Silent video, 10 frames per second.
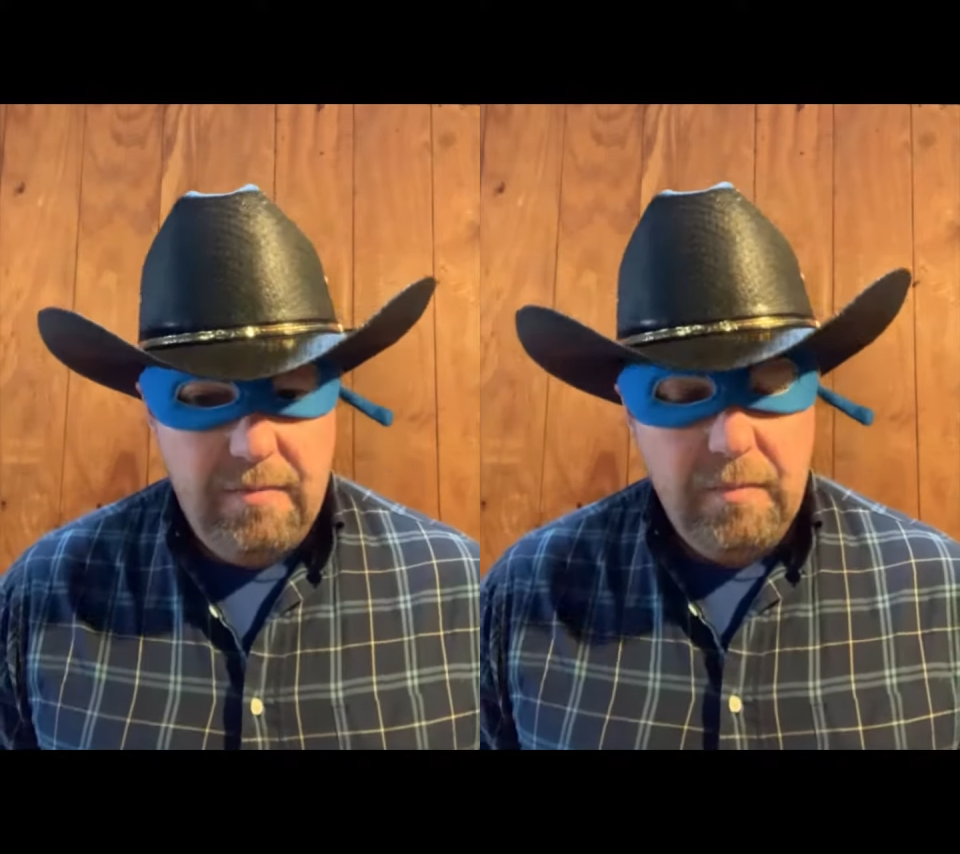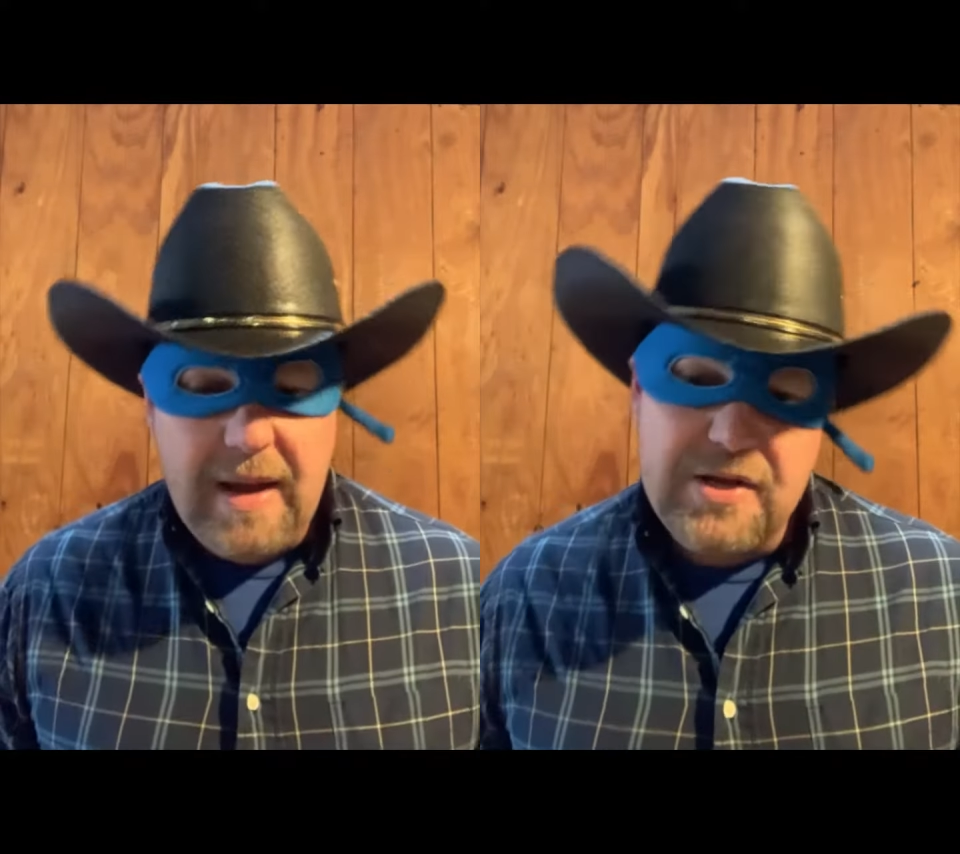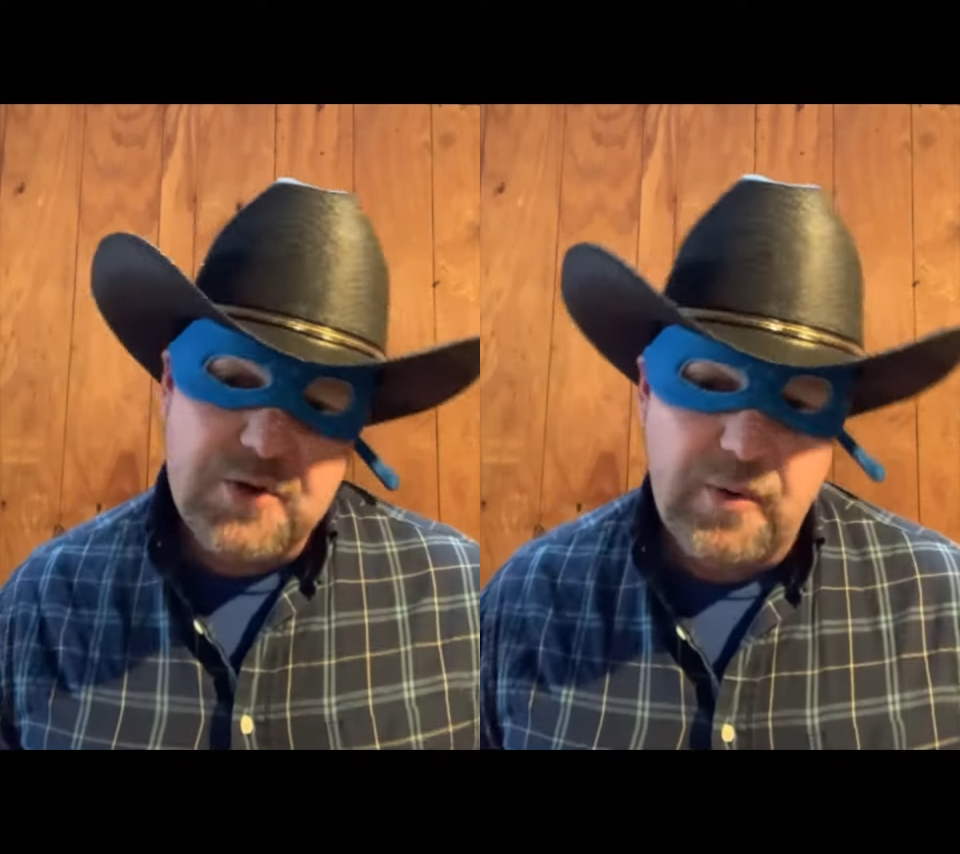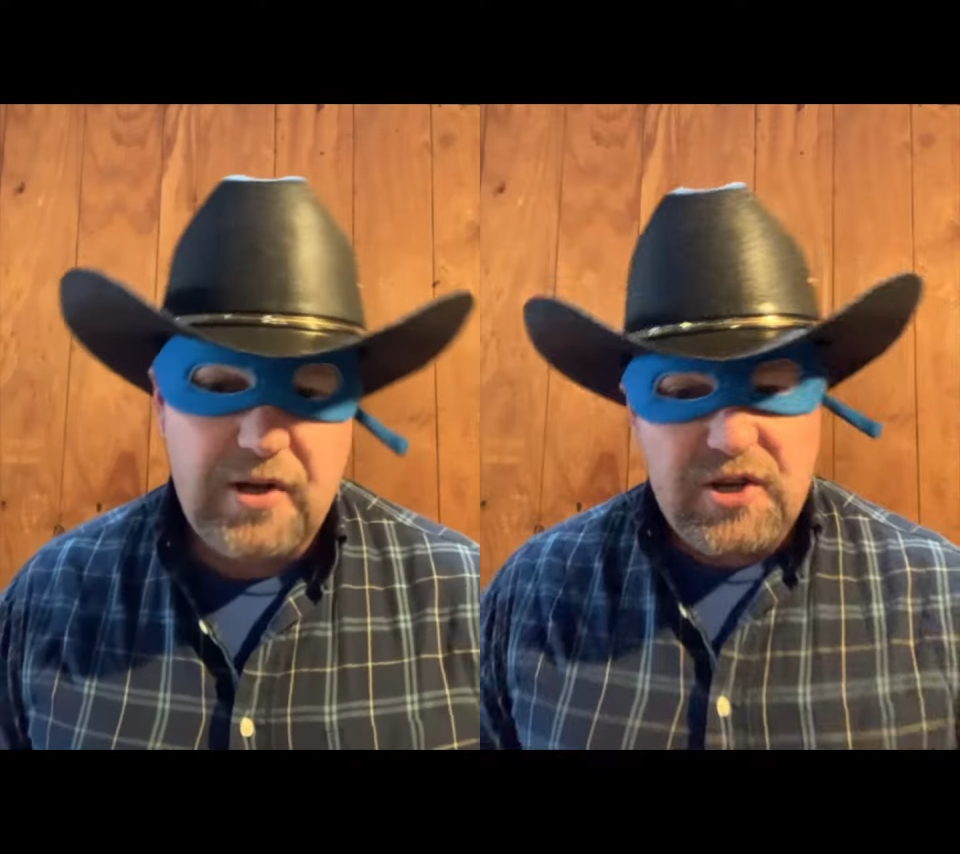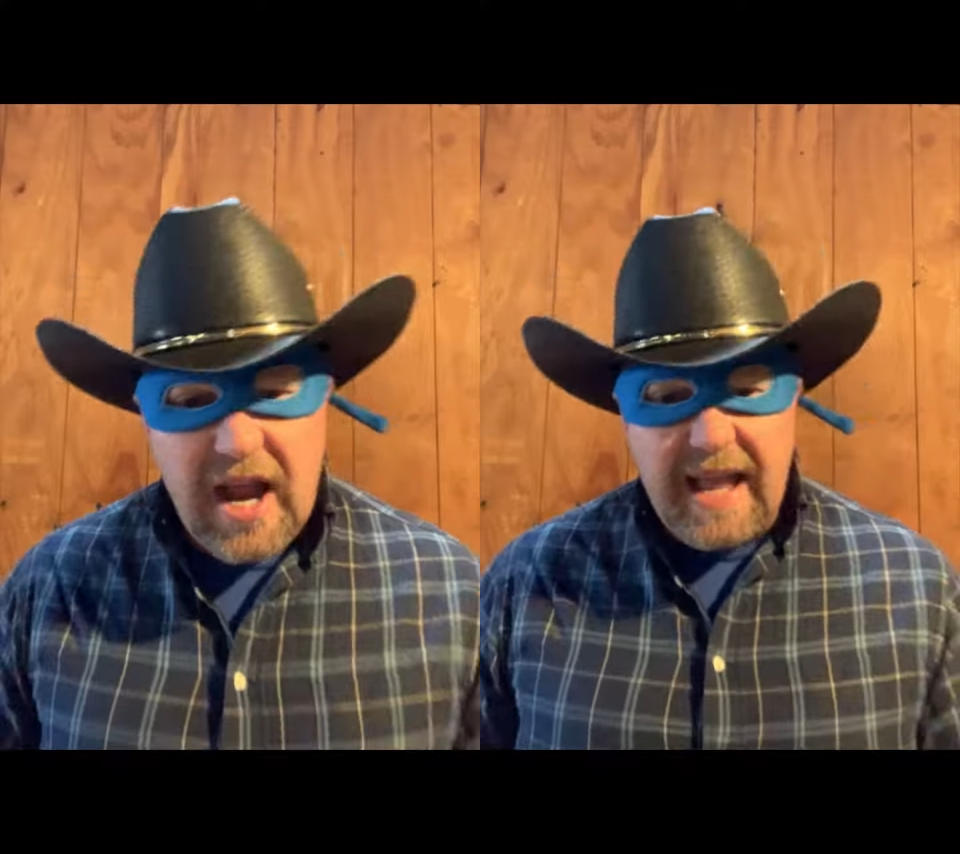be sure to
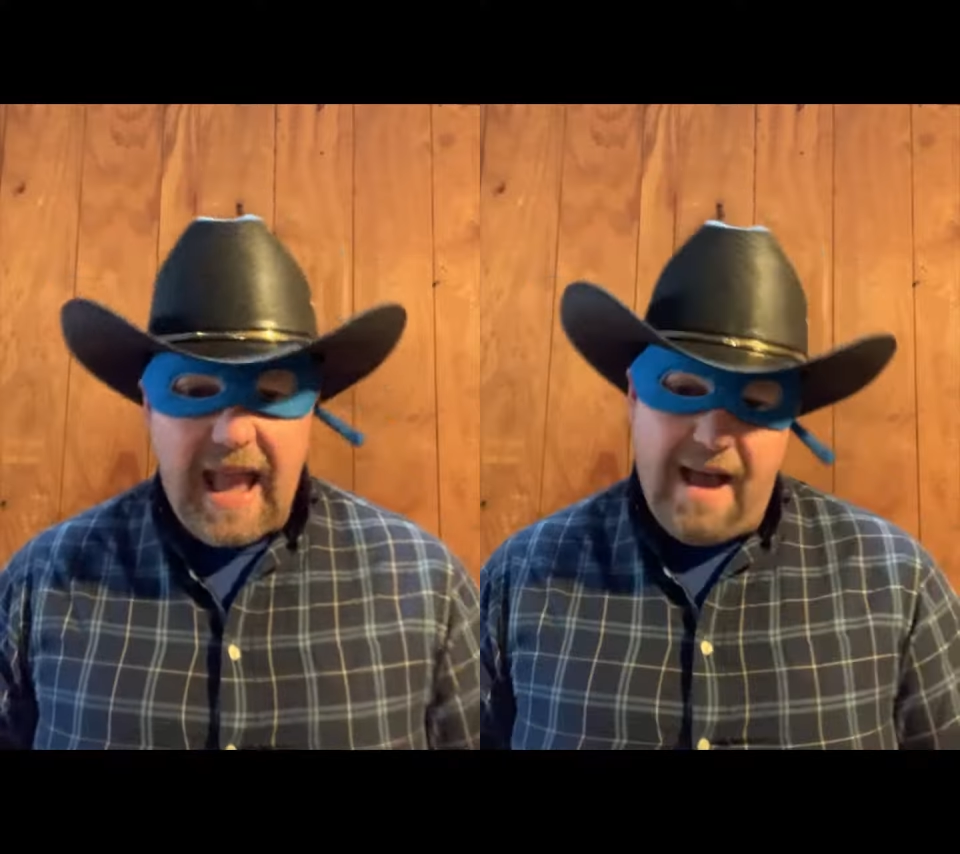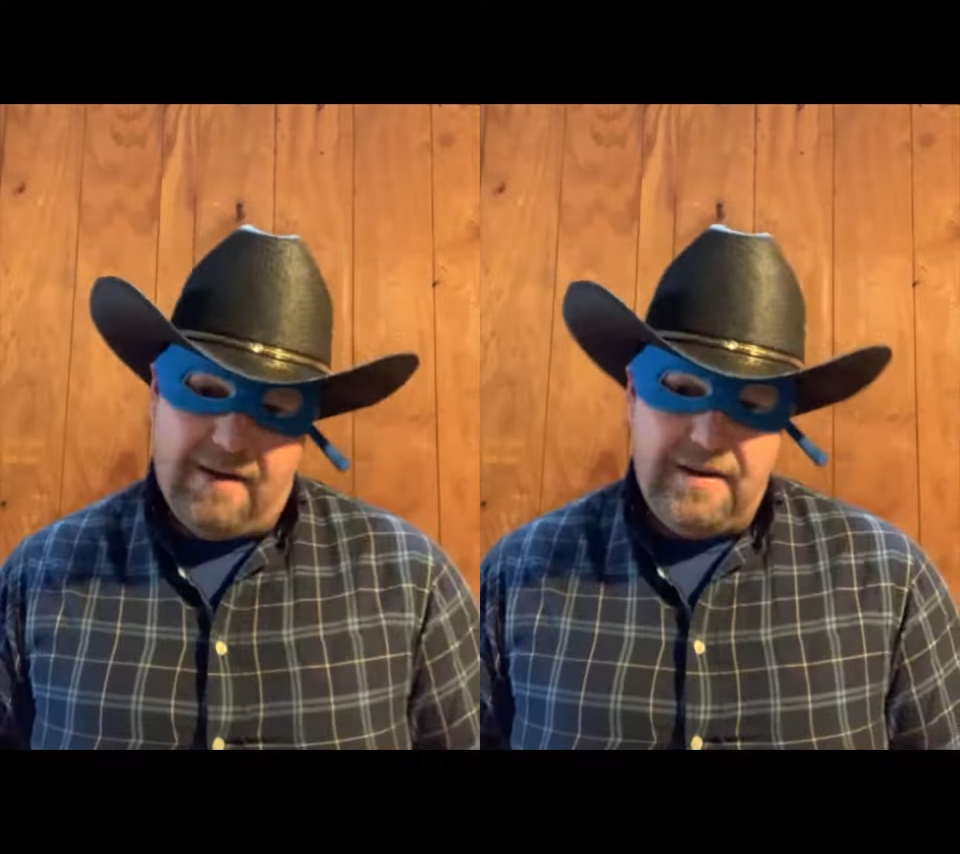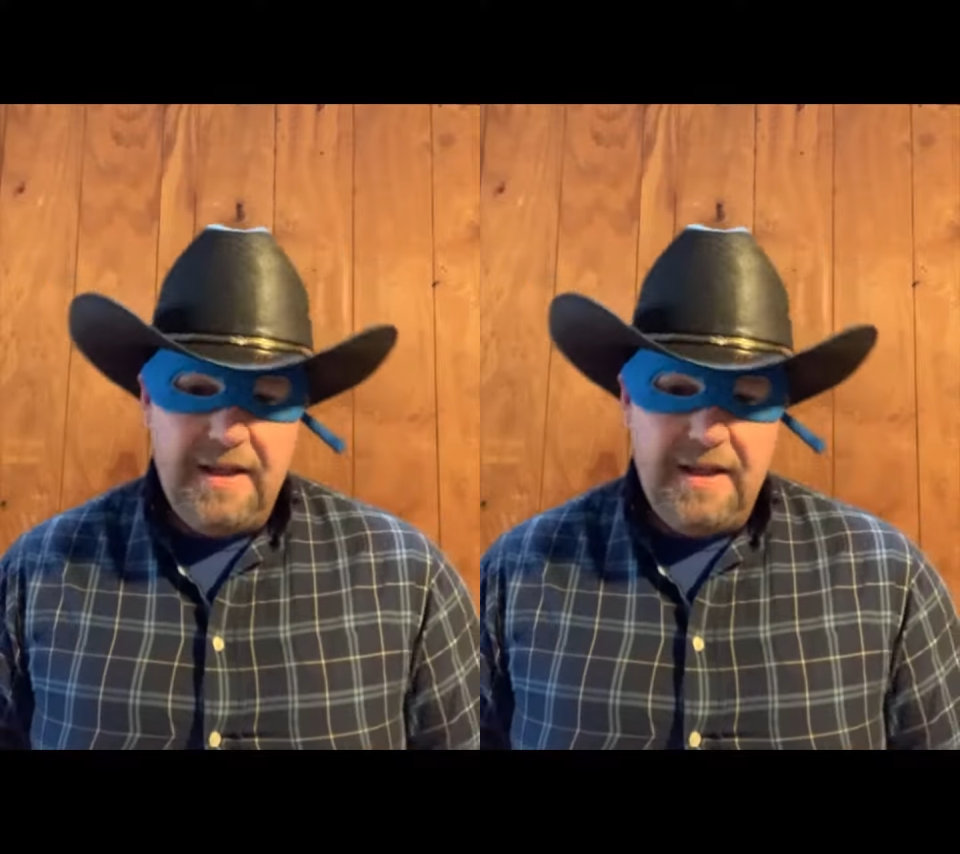check out